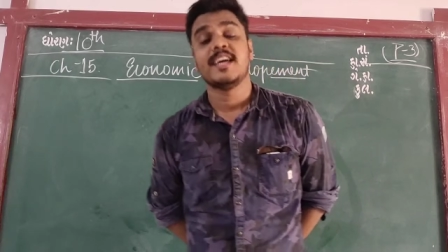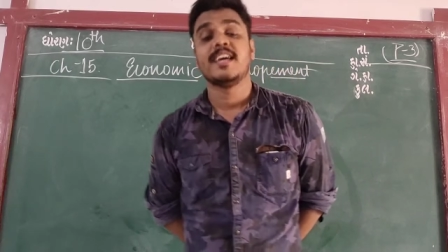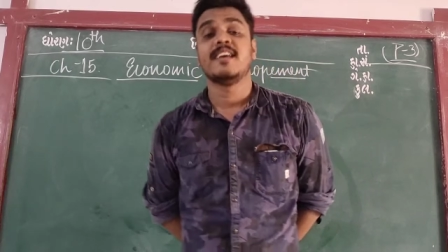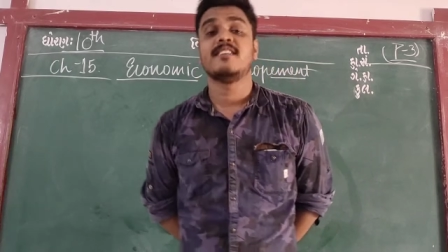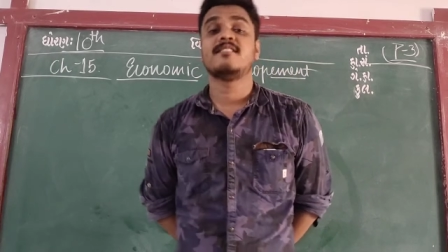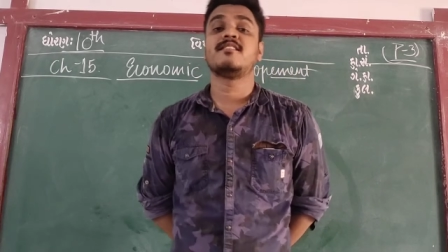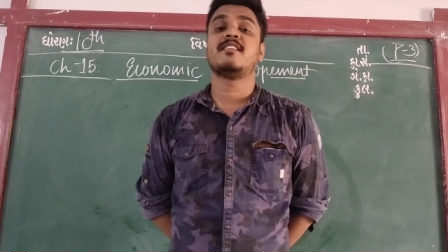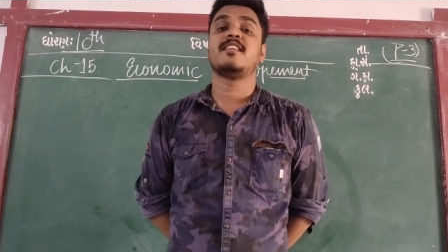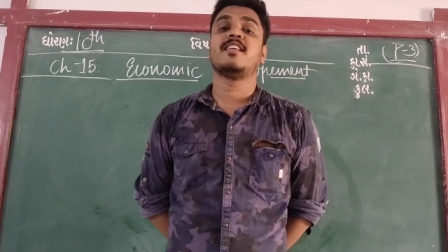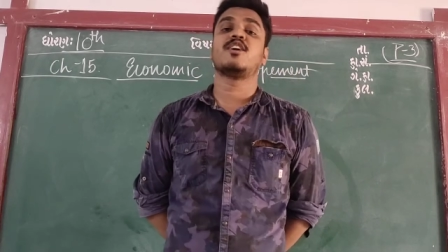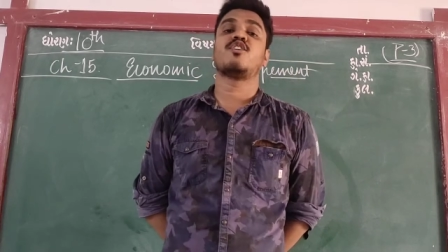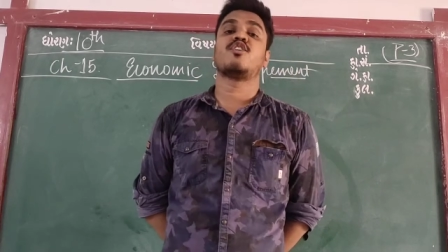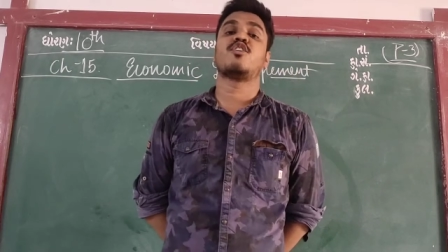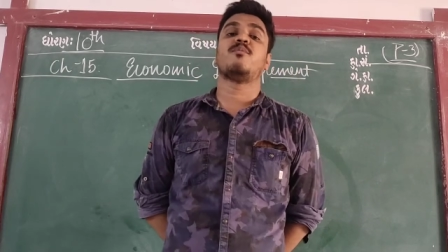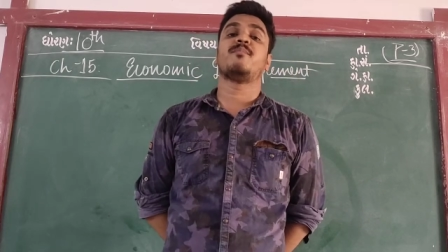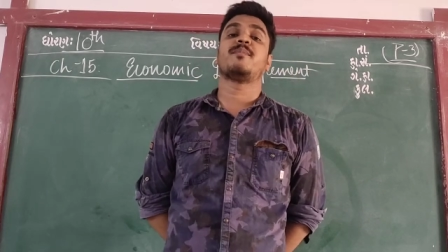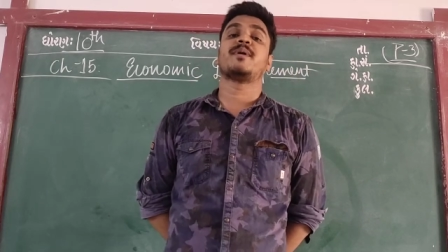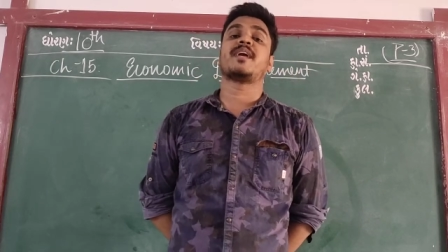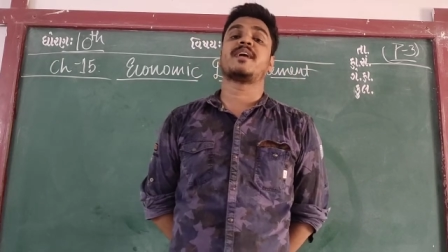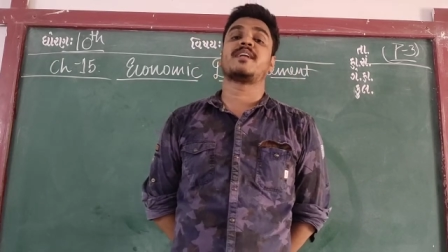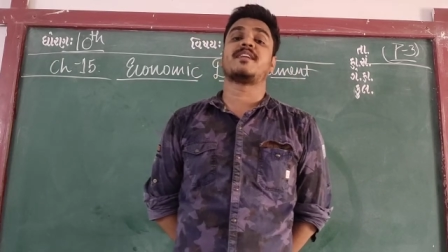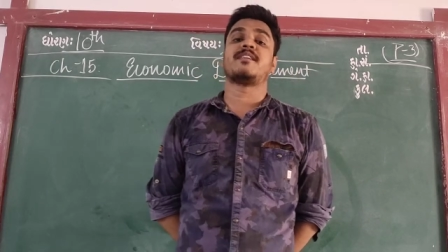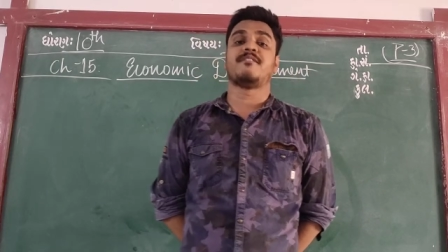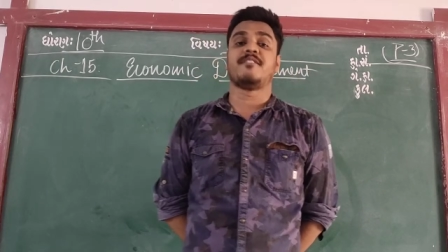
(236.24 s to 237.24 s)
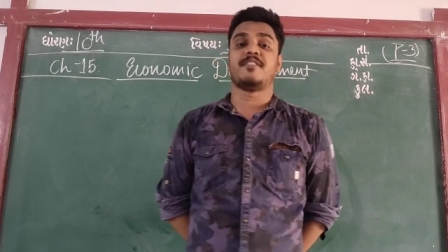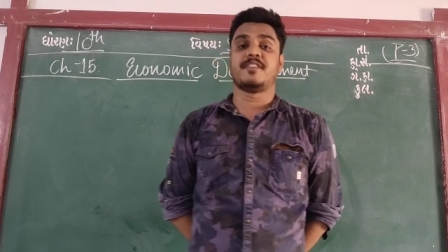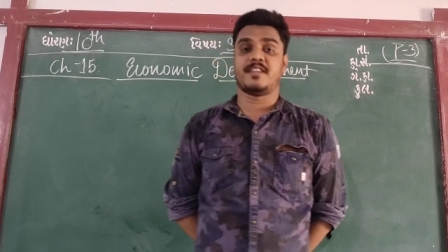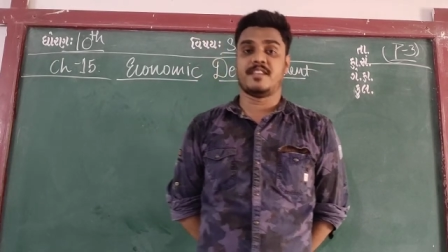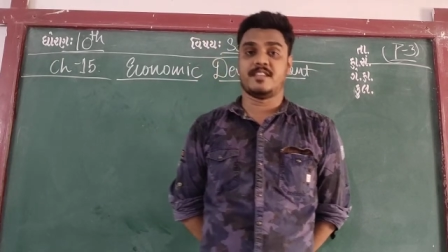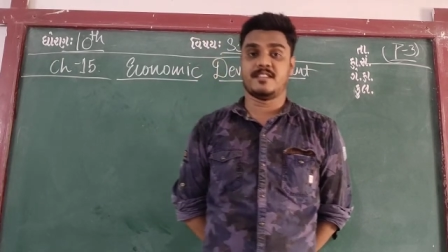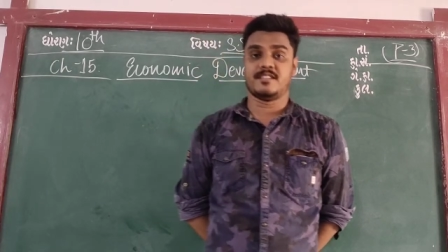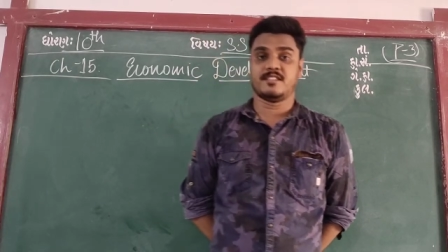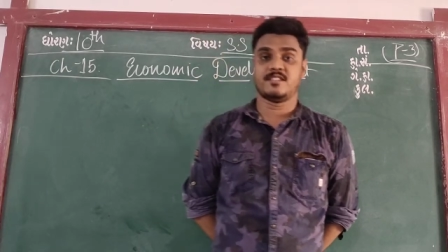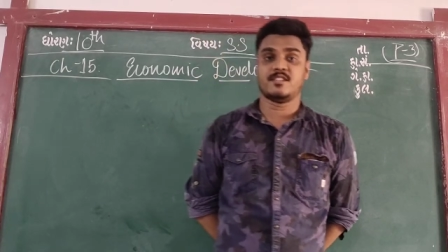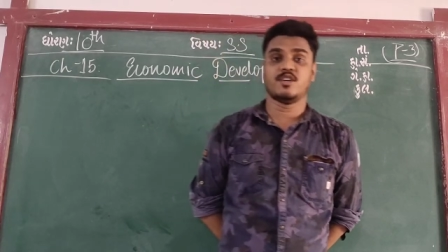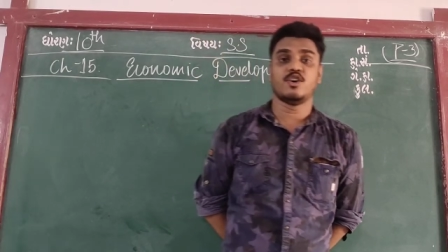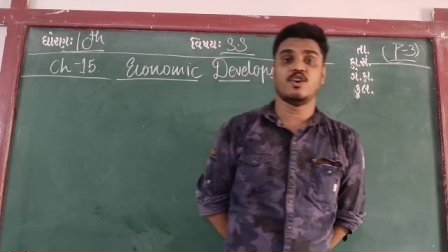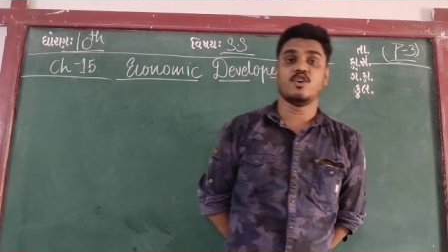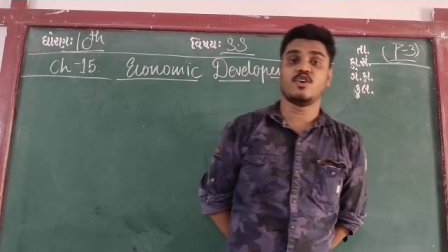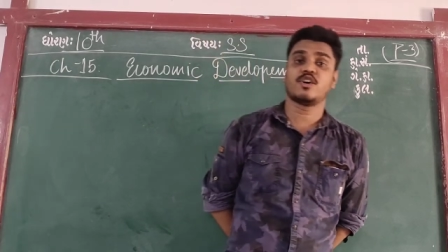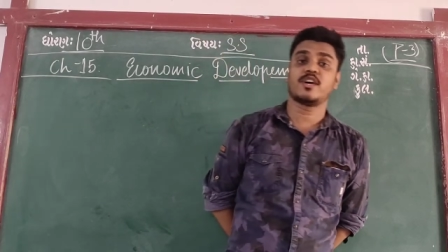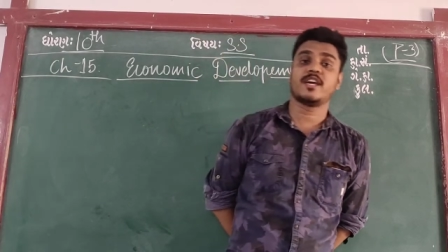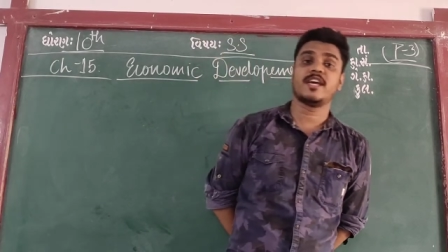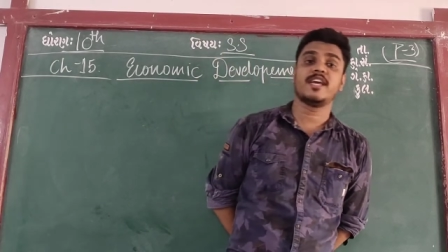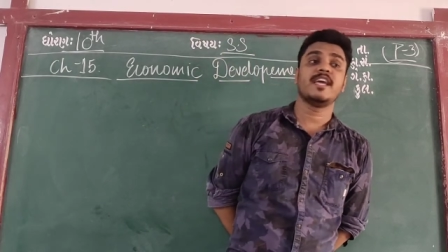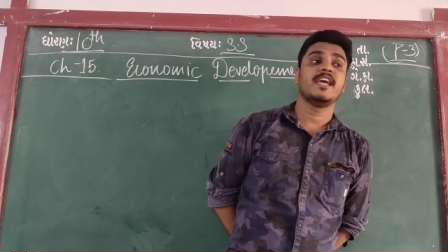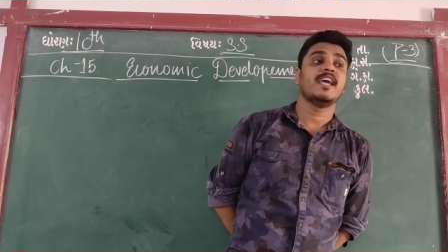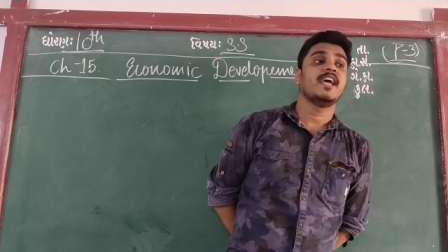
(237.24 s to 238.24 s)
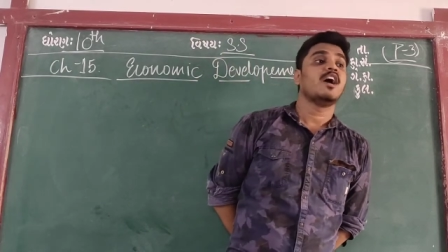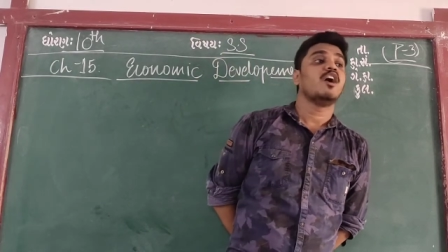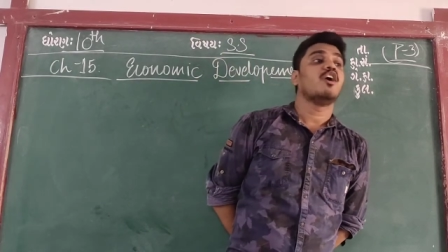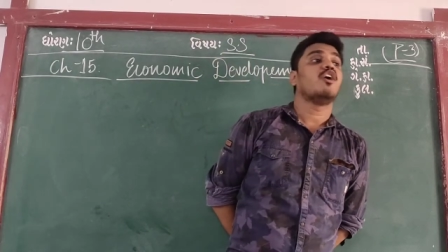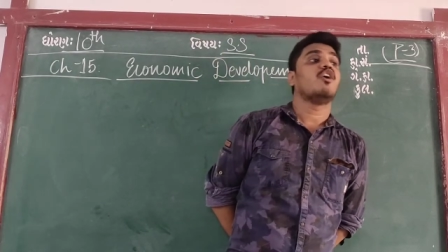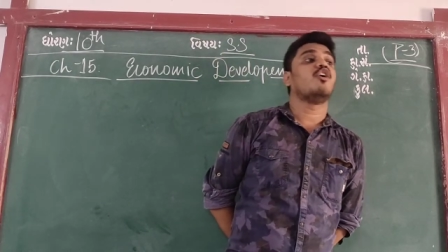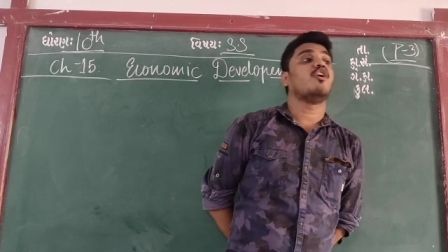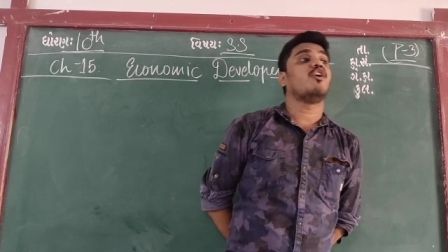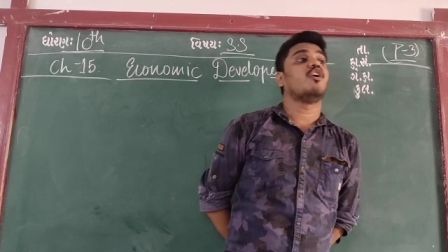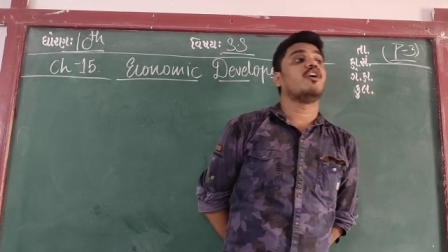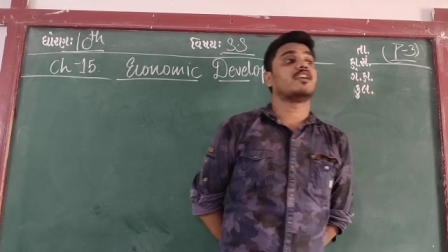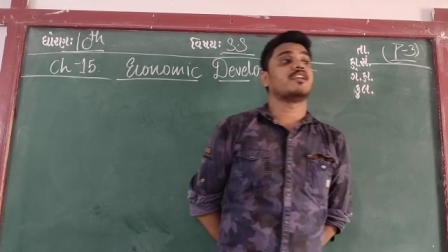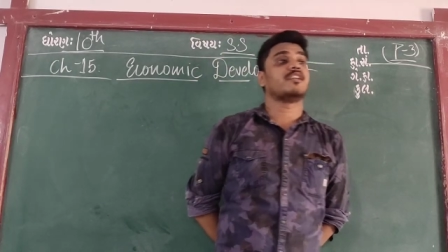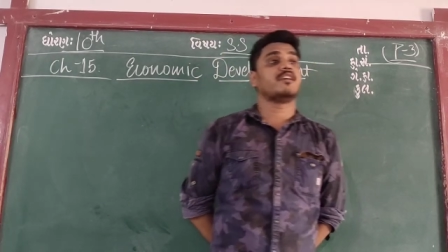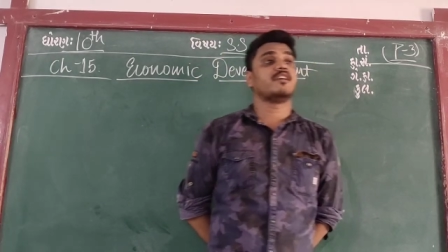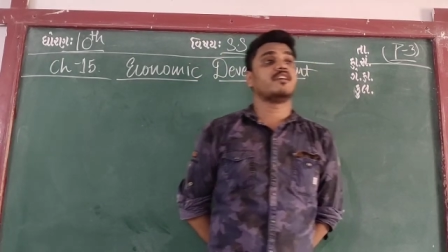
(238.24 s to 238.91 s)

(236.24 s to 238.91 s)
is an economic activities. Okay, or